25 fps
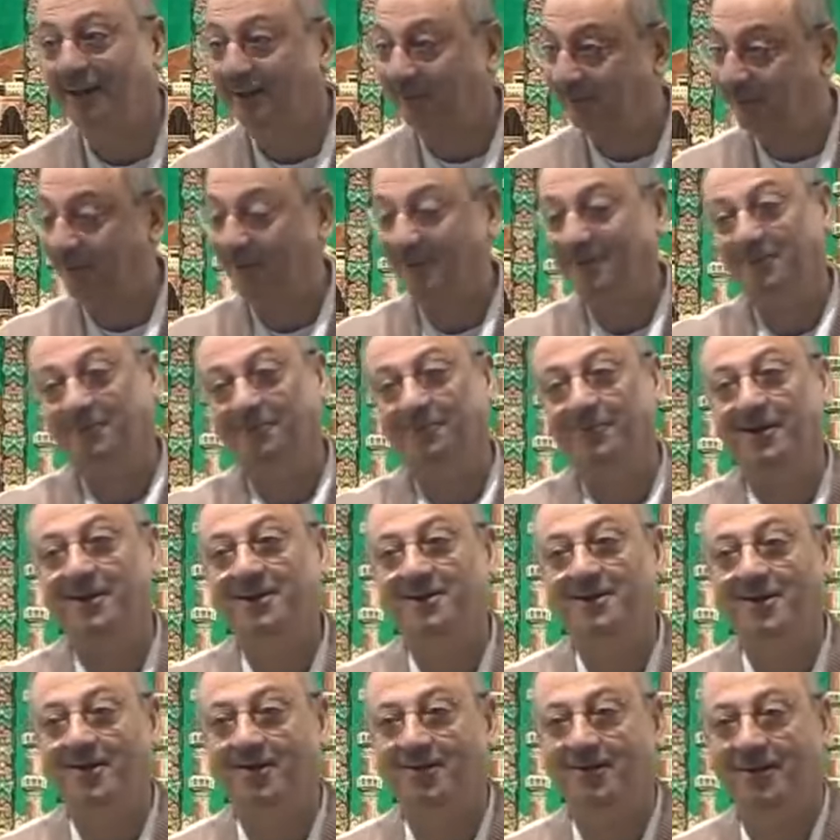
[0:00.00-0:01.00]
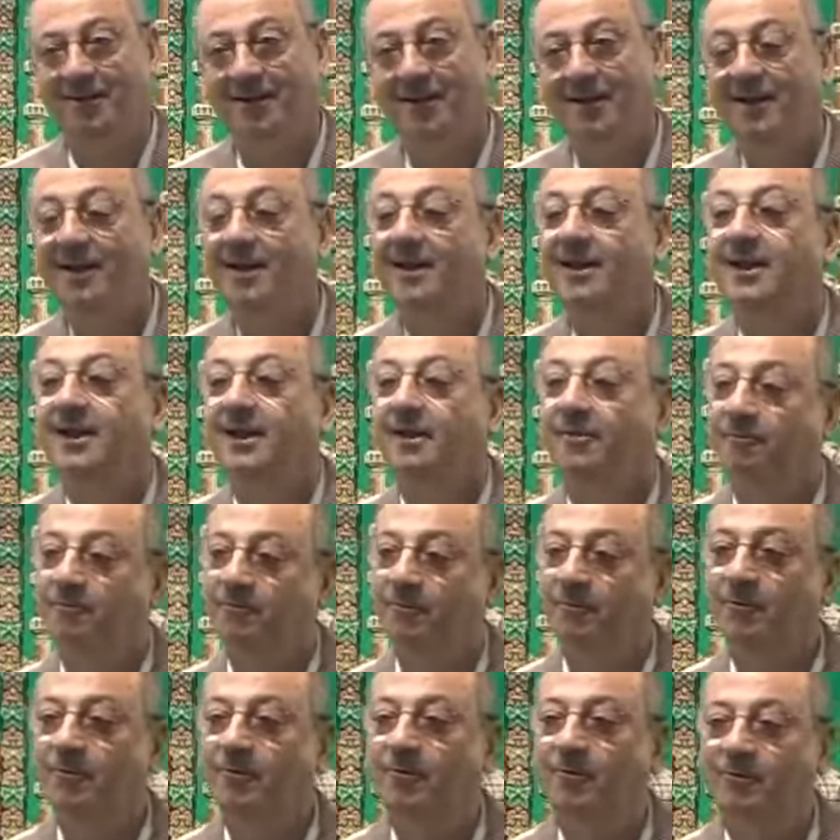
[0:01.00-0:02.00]
You got to find out. If
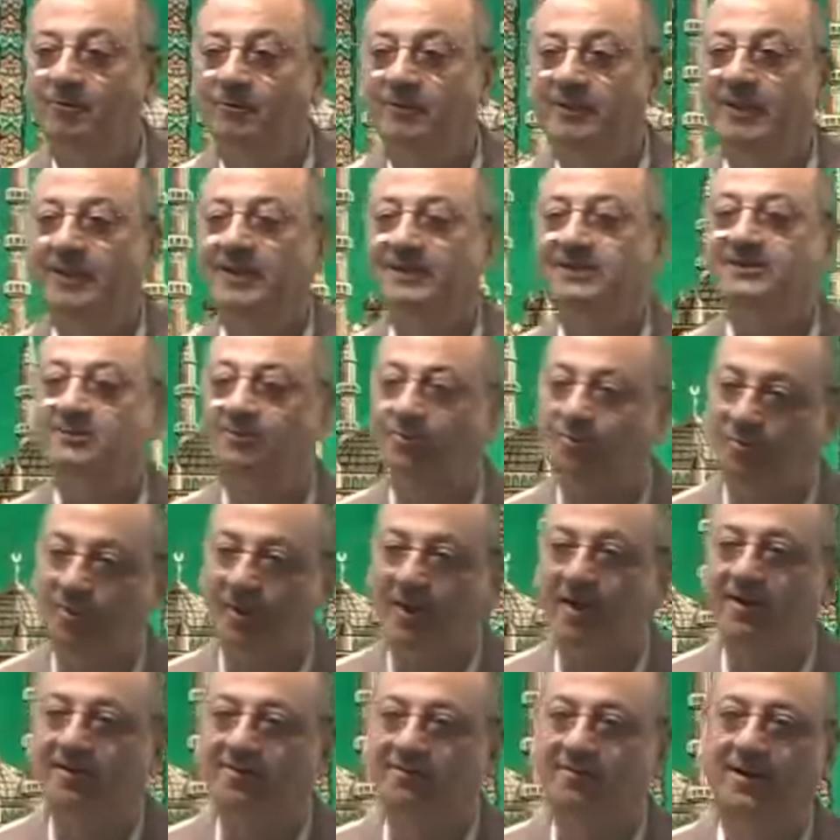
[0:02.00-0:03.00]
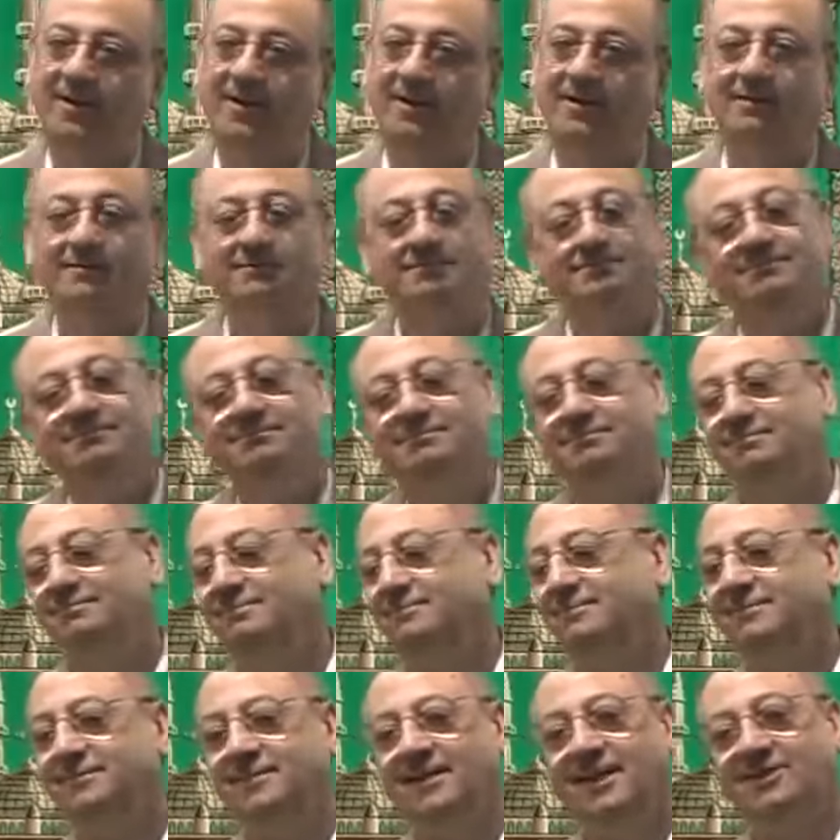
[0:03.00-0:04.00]
you do this very well,
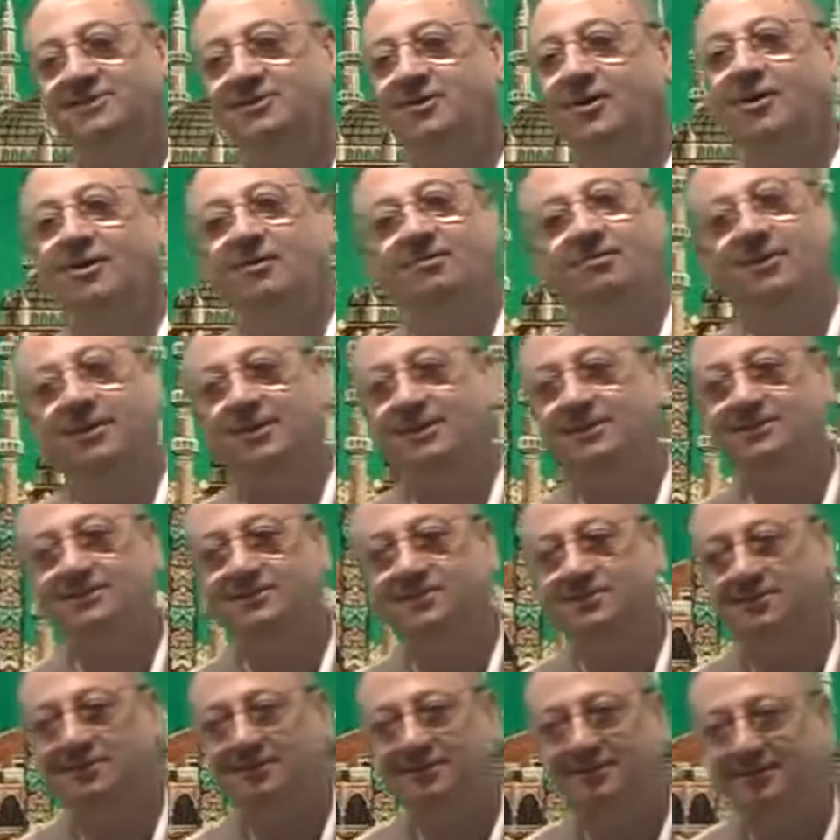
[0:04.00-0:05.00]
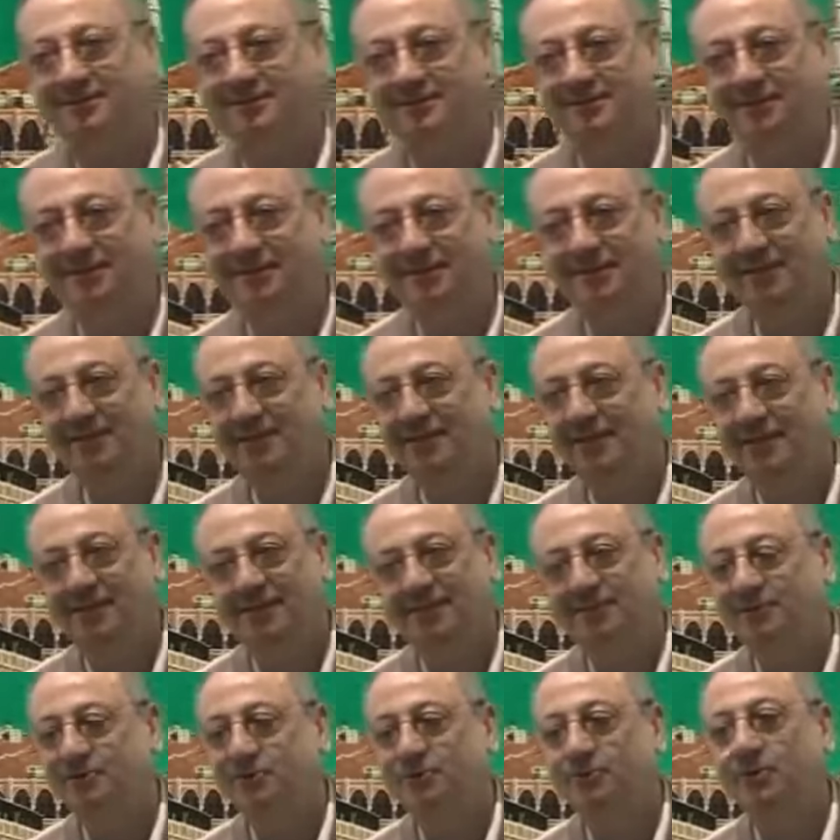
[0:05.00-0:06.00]
that's all, brothers and sisters.
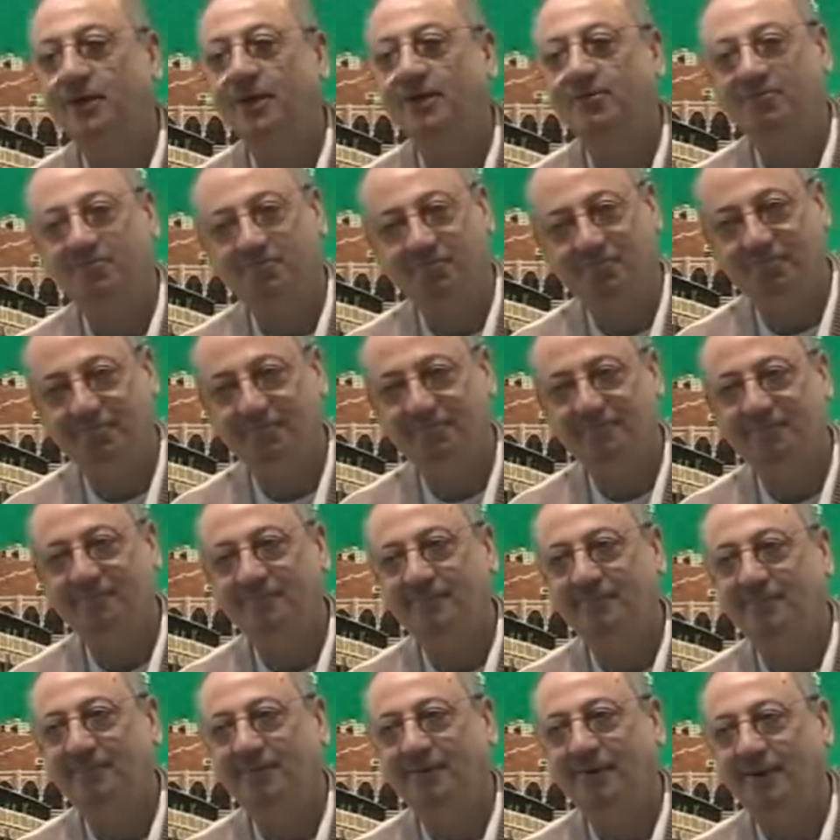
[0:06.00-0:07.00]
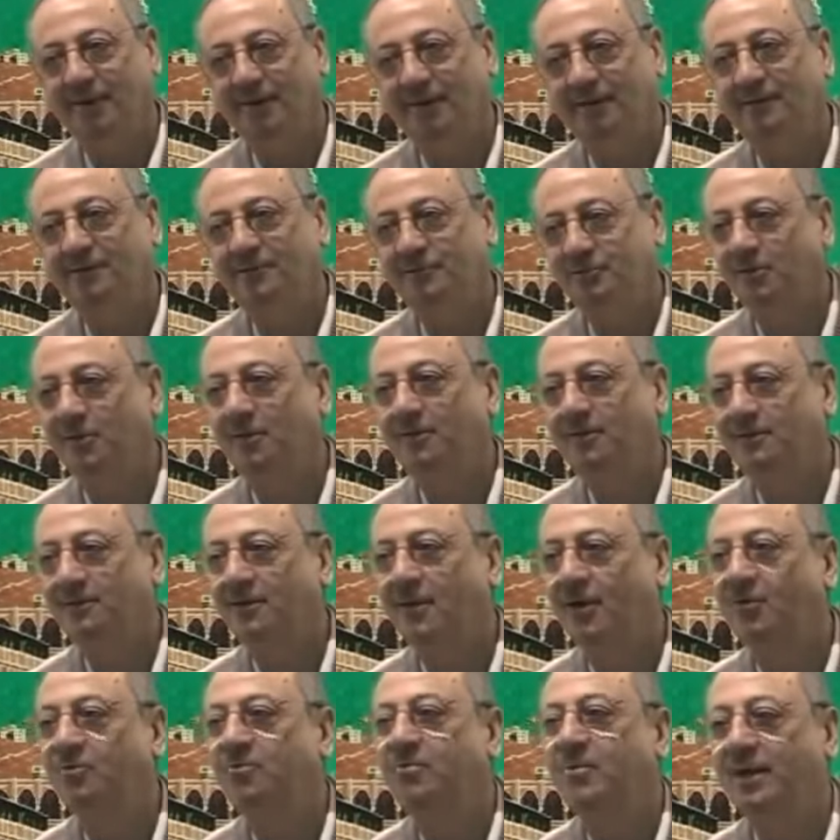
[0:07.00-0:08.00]
You have
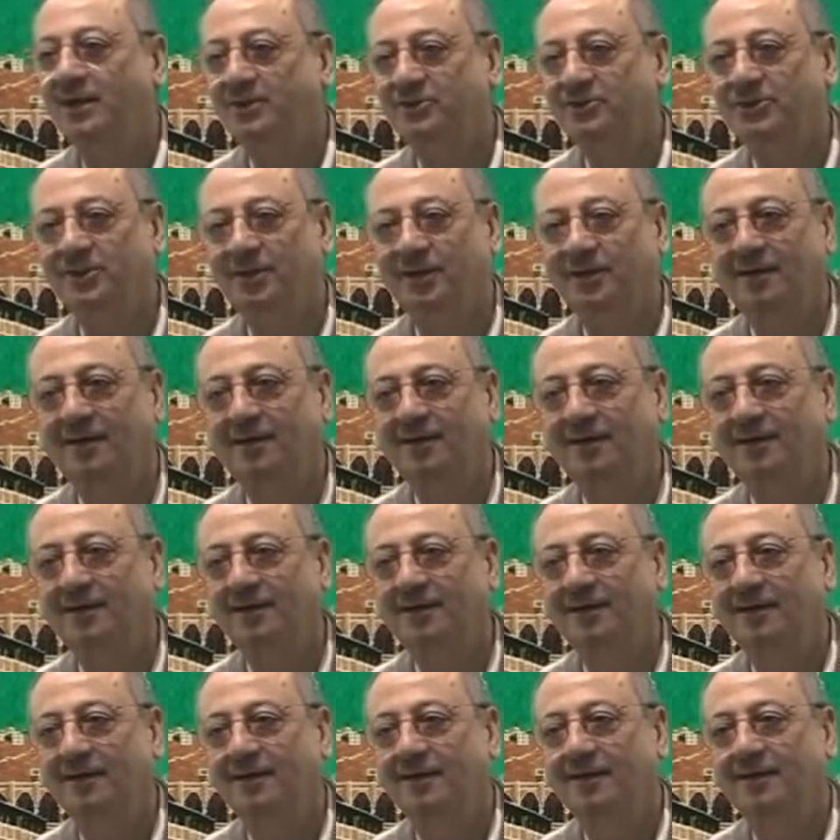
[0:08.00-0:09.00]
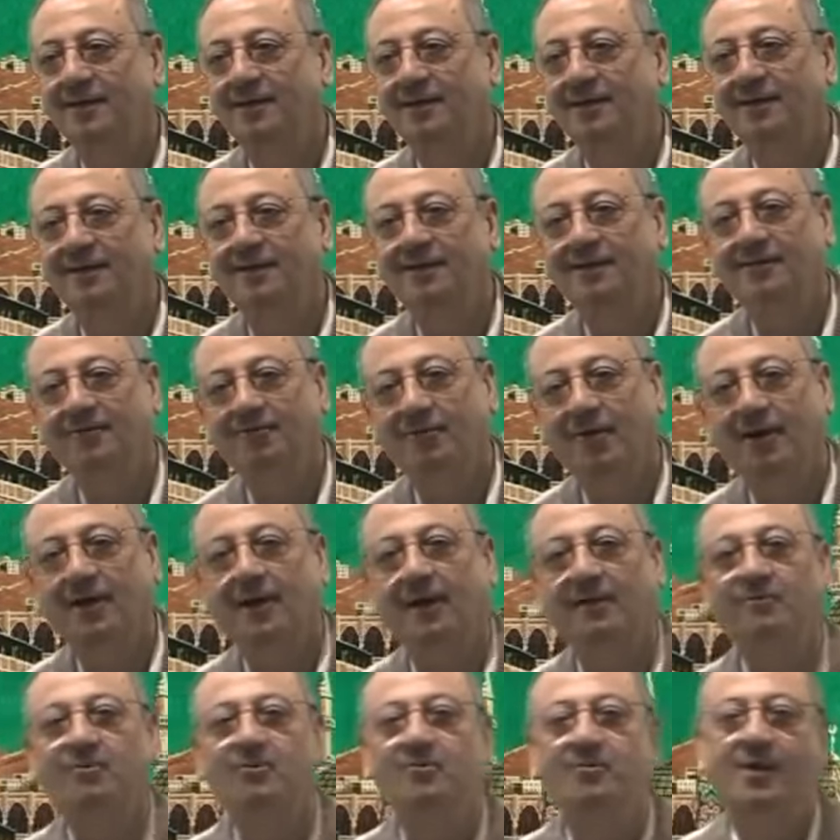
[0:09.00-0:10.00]
now mastered. What
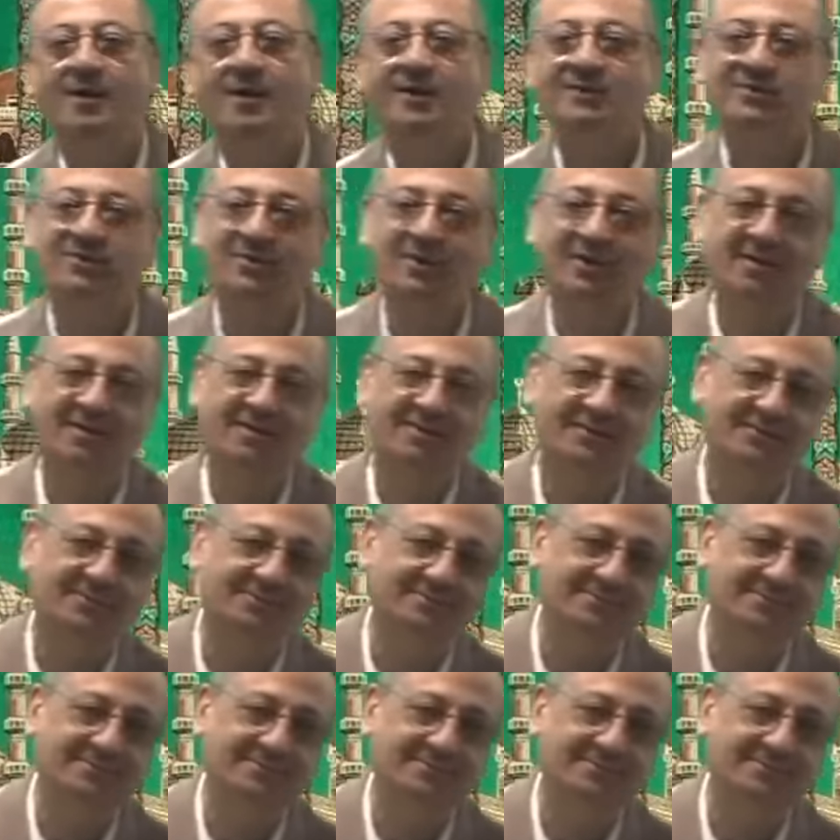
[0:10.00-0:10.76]
have you mastered?